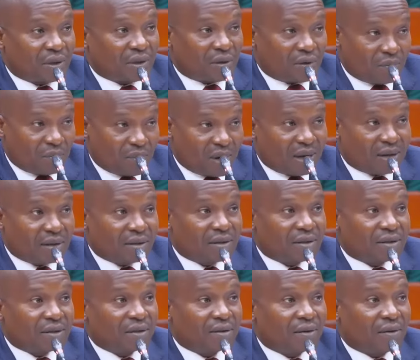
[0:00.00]
with the
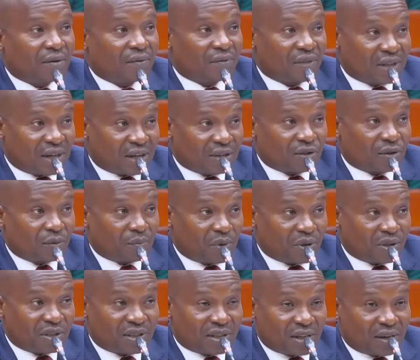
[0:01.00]
command of the National
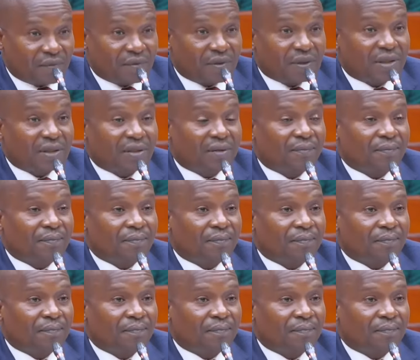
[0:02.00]
Police Service.